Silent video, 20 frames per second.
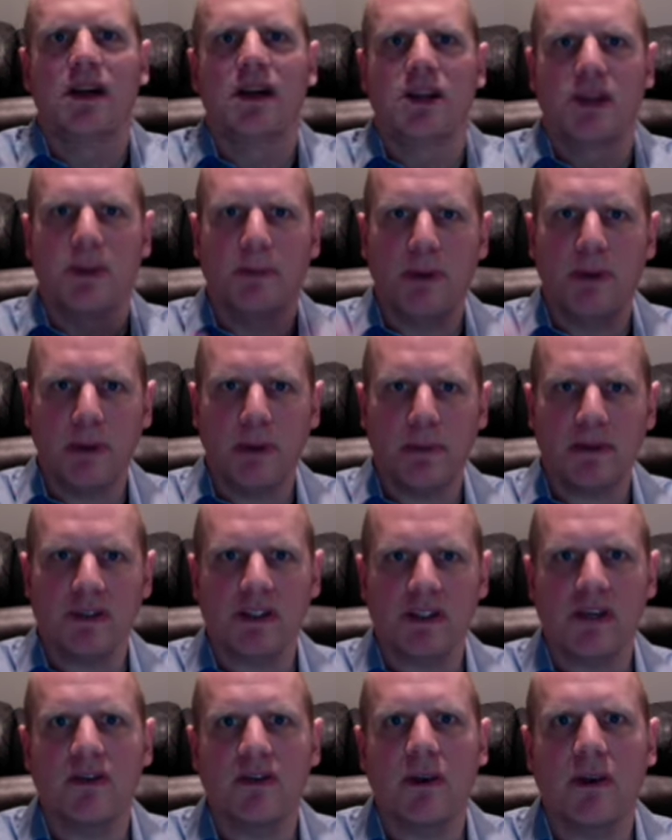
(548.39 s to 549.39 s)
The purpose
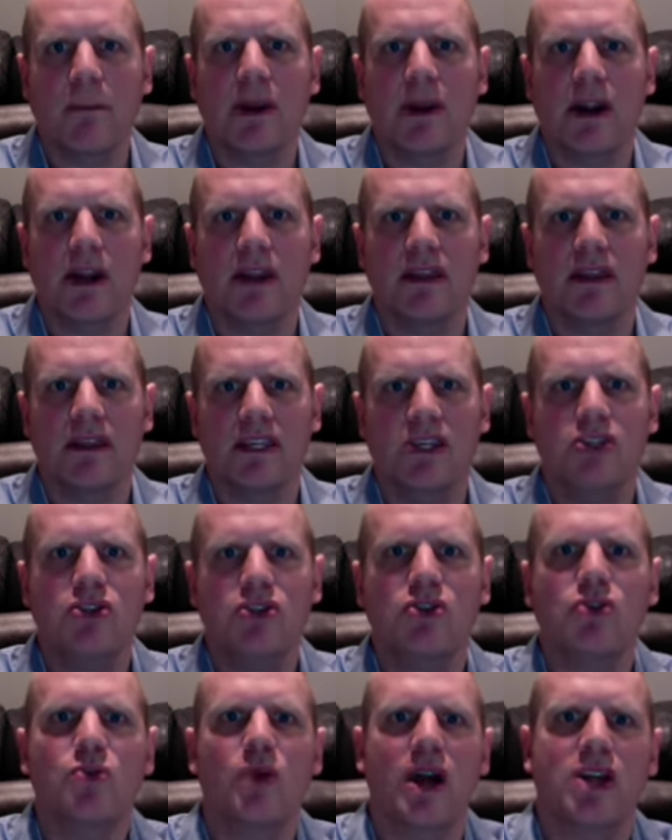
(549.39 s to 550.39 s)
of comparing these
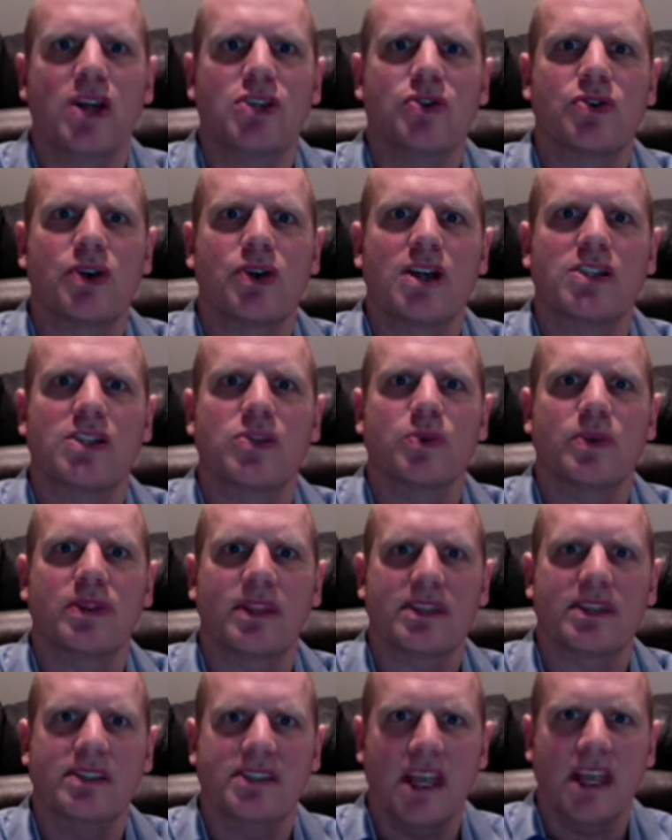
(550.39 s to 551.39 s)
two restaurants with
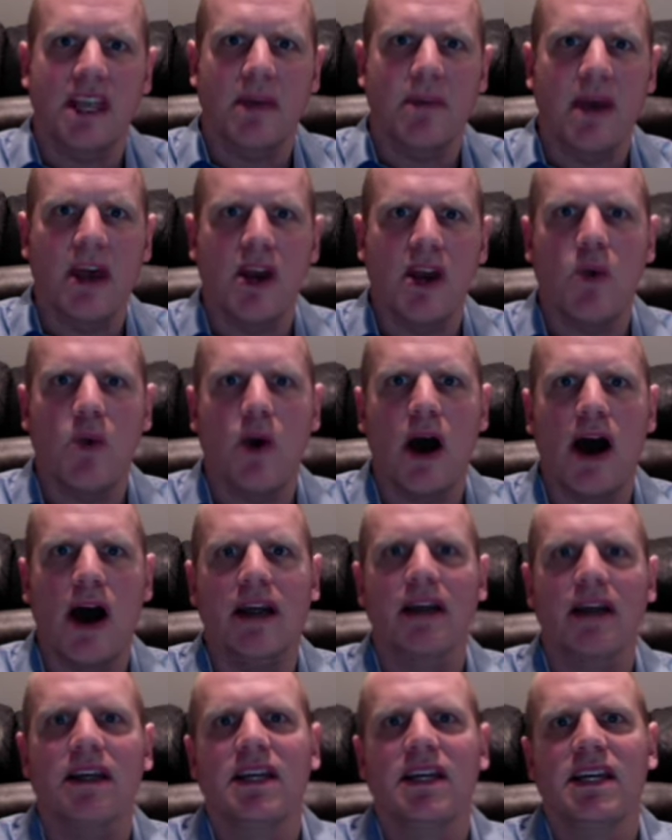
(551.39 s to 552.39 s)
the same
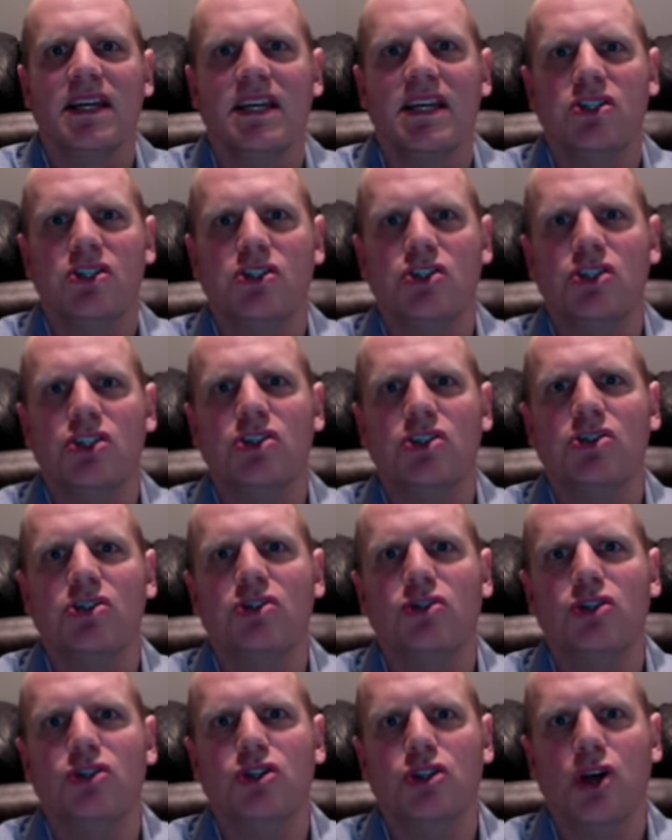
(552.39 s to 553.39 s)
NOI is just
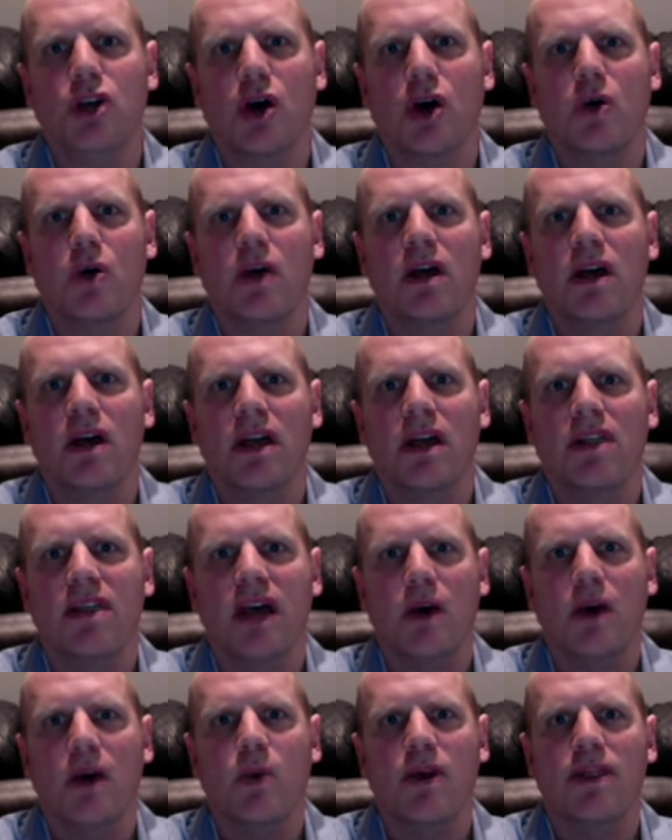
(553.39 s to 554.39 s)
to show
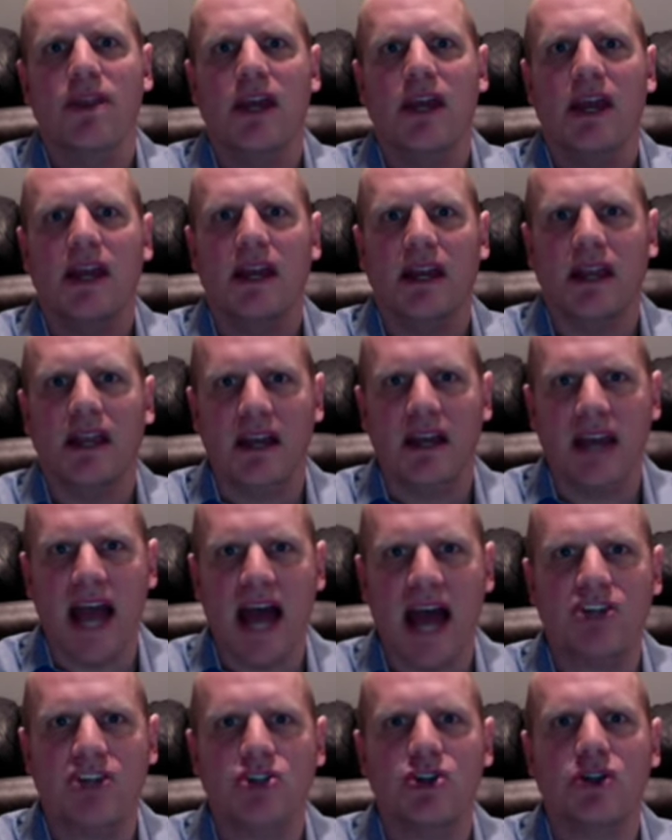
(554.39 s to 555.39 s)
that with a
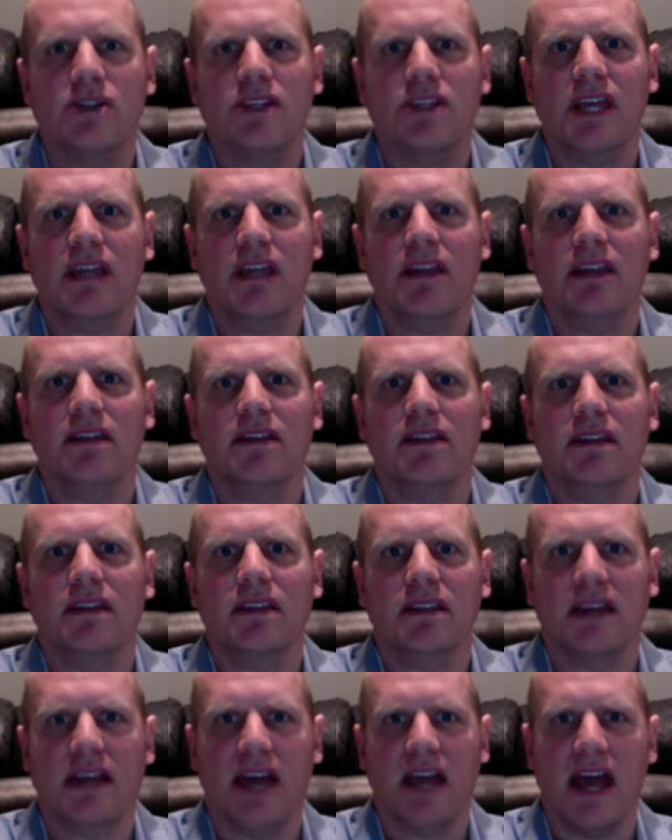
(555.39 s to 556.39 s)
national tenant
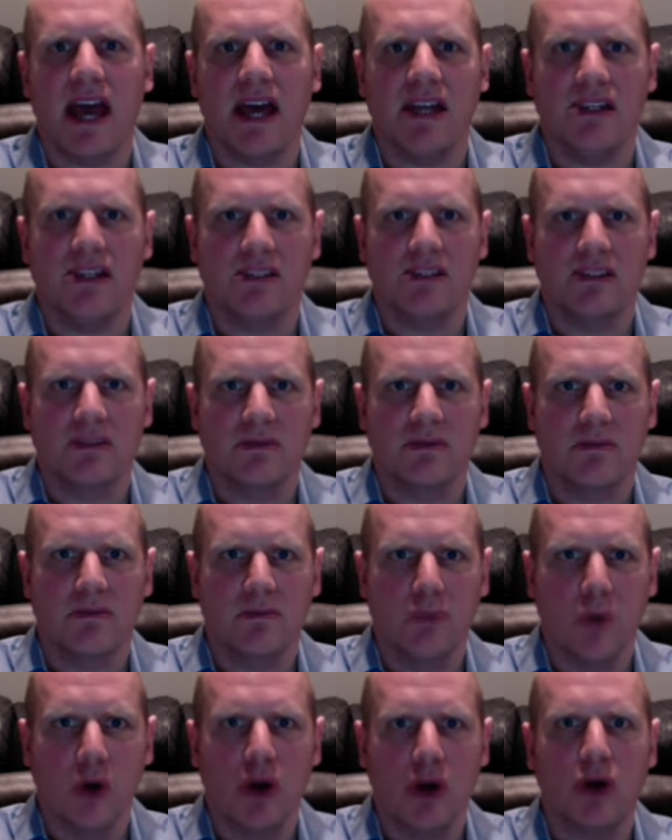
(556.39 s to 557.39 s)
that has
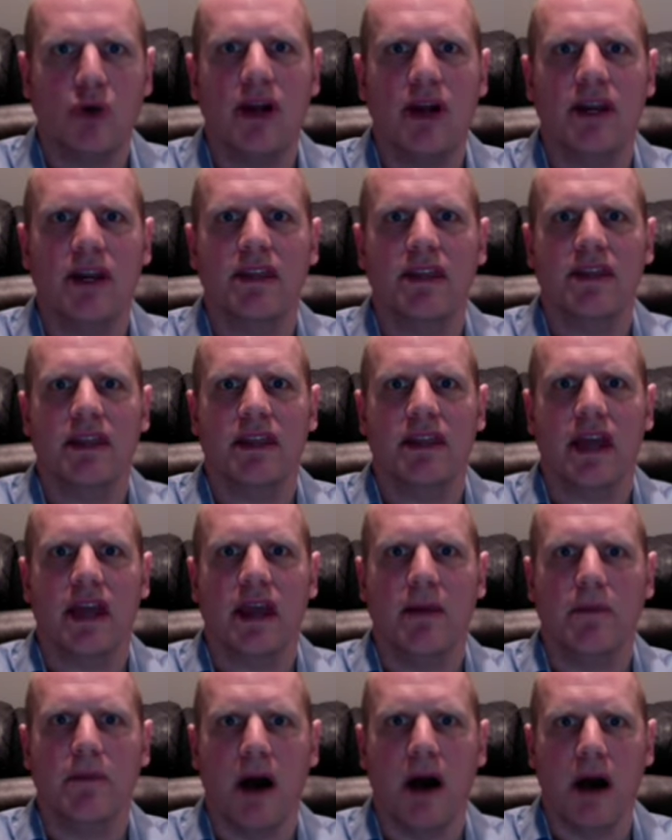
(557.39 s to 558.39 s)
more credit than a
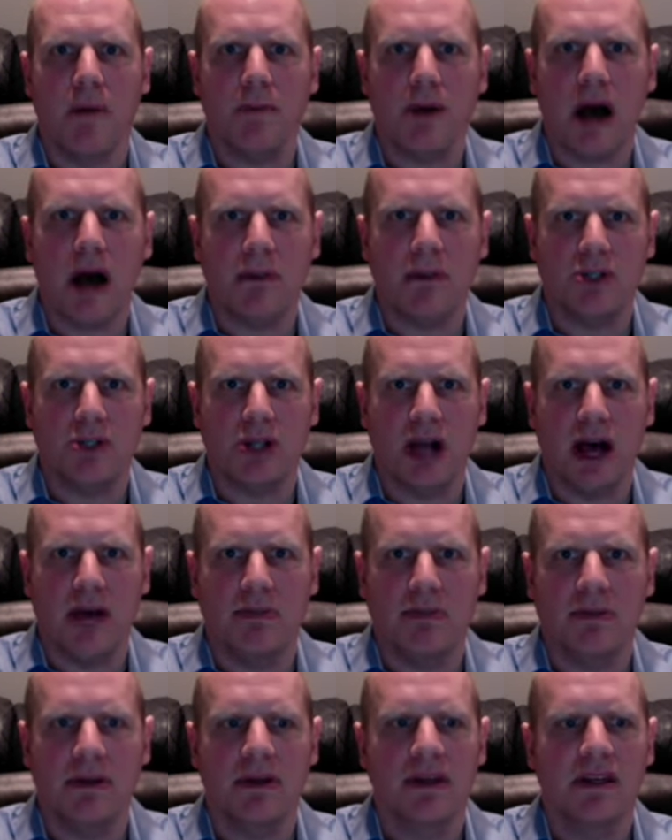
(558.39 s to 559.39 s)
mom and pop
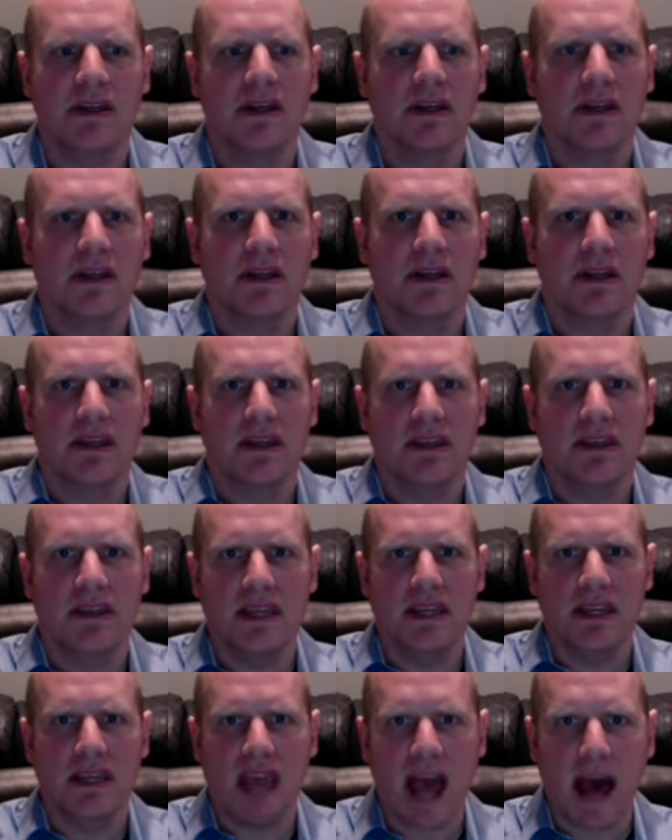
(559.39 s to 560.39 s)
shop,
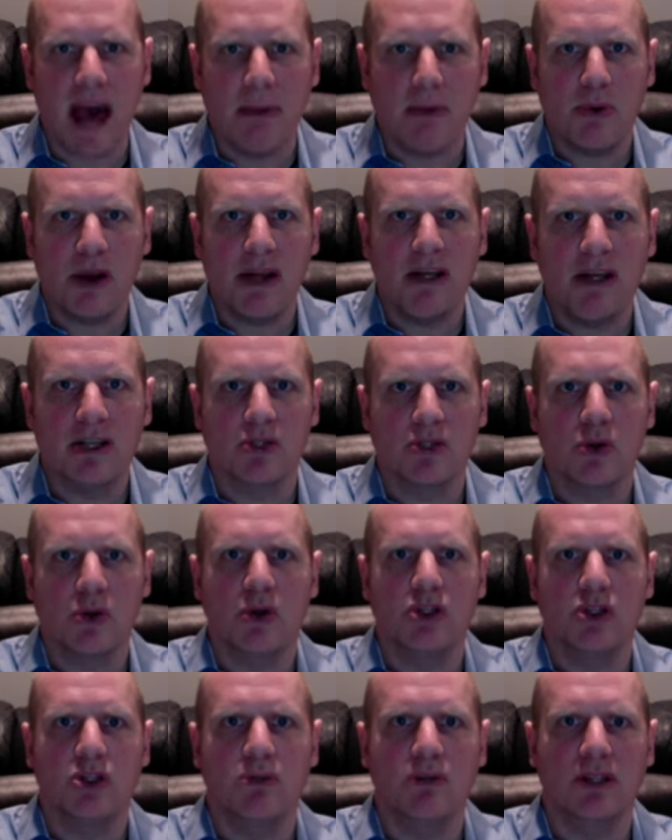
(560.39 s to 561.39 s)
the cap rate is
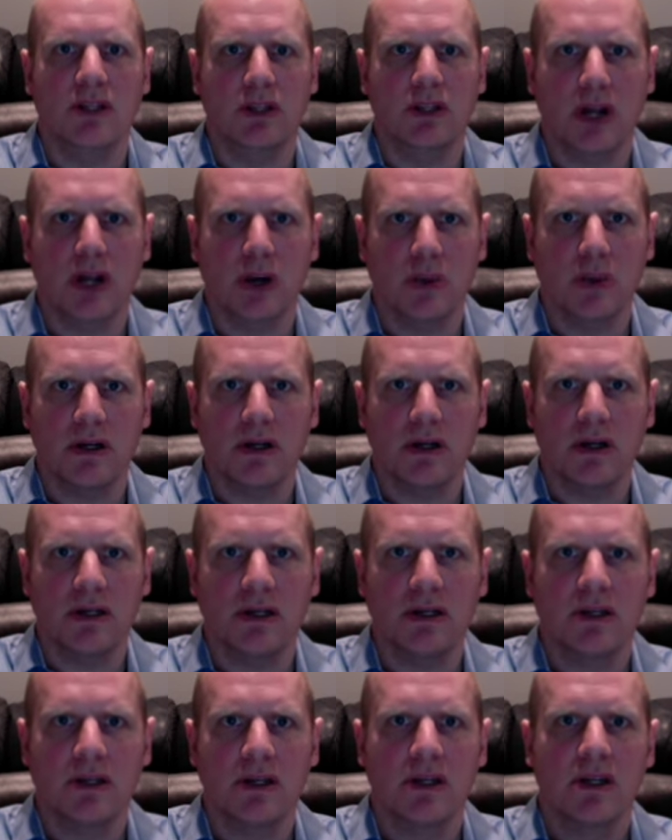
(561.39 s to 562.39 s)
going to be lower,
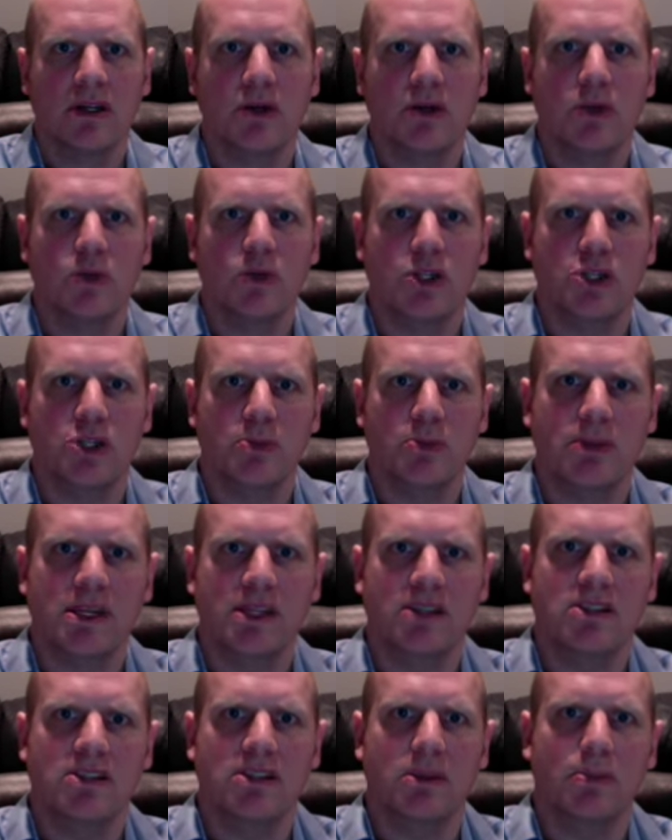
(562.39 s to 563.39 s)
which
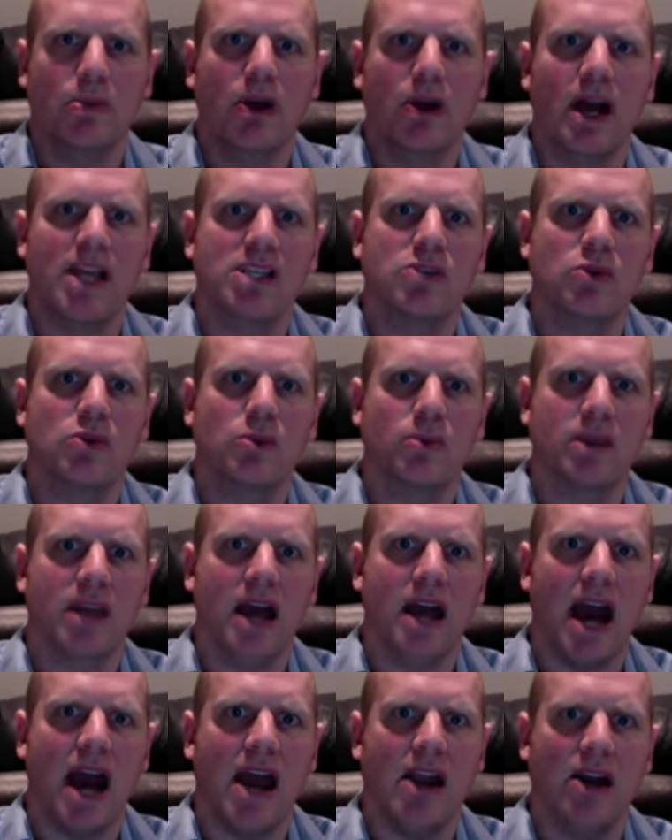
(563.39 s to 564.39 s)
means the price will be
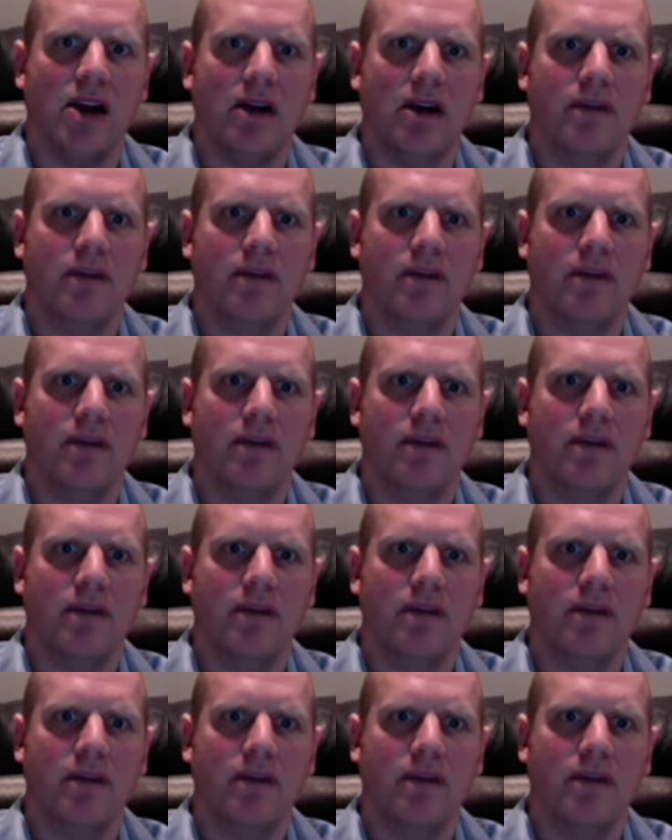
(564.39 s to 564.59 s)
higher.